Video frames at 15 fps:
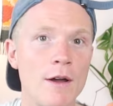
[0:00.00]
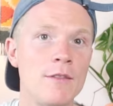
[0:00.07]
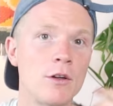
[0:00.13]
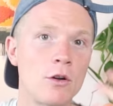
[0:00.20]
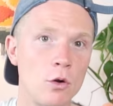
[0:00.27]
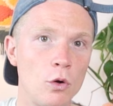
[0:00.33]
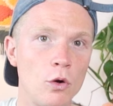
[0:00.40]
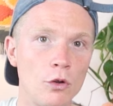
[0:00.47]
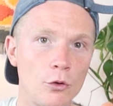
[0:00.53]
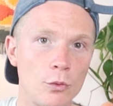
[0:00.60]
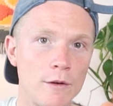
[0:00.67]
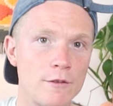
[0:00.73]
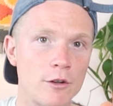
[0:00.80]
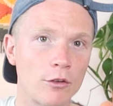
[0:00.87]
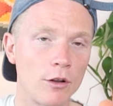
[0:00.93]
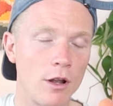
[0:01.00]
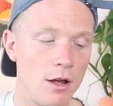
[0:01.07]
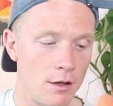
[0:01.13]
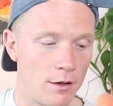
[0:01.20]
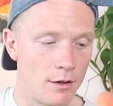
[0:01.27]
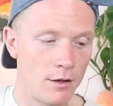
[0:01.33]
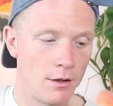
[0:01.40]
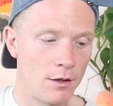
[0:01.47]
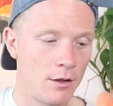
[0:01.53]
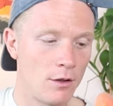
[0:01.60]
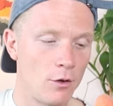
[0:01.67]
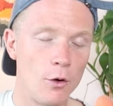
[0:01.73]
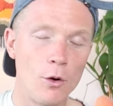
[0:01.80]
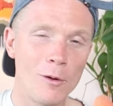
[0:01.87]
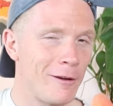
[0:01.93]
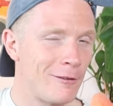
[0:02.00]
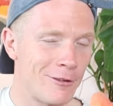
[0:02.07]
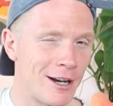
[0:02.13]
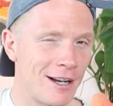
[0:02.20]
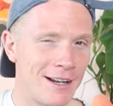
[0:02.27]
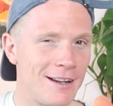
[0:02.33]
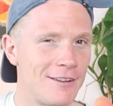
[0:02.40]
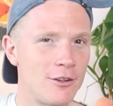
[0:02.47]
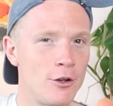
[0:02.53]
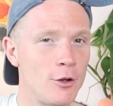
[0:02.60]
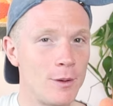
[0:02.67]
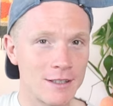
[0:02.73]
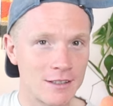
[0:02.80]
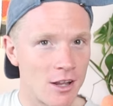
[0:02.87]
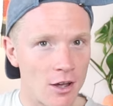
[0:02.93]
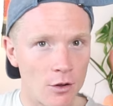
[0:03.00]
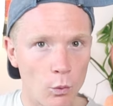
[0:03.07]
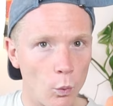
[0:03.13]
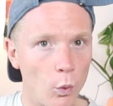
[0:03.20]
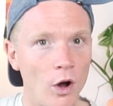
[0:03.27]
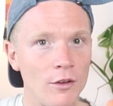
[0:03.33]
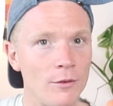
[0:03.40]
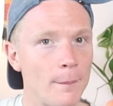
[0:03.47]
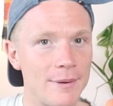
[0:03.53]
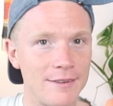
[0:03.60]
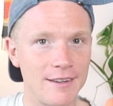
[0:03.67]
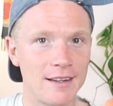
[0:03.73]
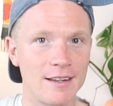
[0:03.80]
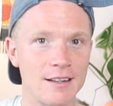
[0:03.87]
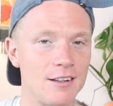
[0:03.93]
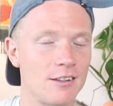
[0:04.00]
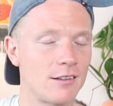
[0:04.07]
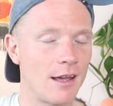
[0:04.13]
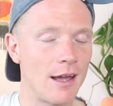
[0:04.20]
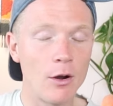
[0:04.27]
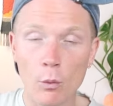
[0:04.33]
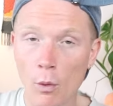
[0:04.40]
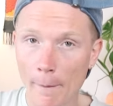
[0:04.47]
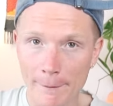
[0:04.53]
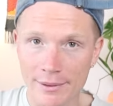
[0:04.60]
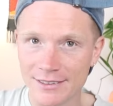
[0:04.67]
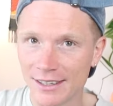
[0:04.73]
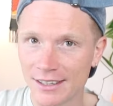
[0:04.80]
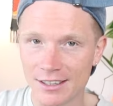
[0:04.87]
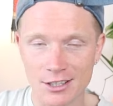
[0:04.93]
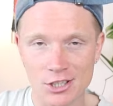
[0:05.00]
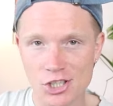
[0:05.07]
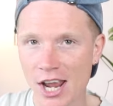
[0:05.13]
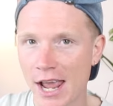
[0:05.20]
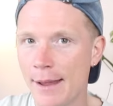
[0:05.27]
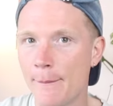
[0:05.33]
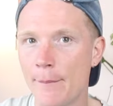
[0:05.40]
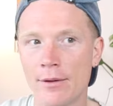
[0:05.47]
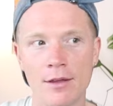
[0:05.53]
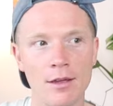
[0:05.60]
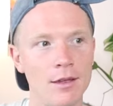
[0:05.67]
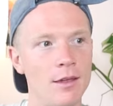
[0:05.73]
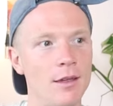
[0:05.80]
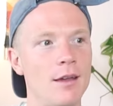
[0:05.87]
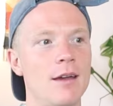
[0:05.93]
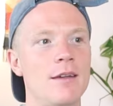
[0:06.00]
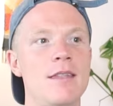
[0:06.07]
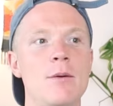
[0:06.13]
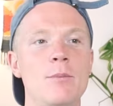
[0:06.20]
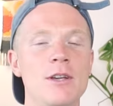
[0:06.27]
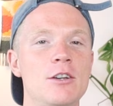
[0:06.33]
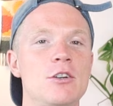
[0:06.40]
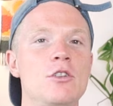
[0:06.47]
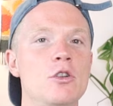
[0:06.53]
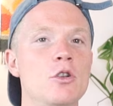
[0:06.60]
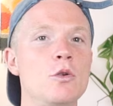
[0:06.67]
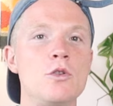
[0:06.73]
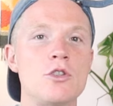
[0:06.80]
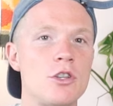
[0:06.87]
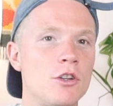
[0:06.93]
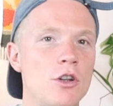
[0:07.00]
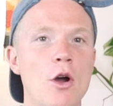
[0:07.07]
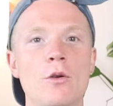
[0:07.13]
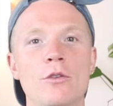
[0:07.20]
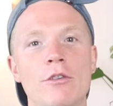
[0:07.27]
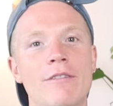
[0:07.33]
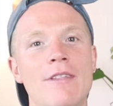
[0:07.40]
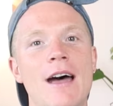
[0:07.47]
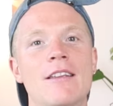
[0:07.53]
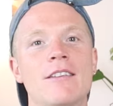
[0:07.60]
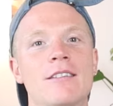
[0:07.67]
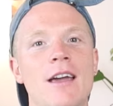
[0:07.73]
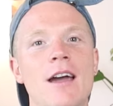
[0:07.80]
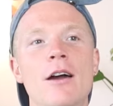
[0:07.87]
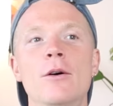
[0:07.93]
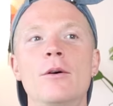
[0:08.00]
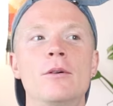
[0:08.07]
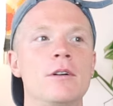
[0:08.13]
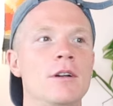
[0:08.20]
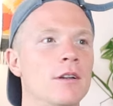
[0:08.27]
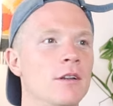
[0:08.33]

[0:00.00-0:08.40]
and the chords we've just learned, all we really need to do is learn one particular scale, one particular shape, and then we can use the notes of that scale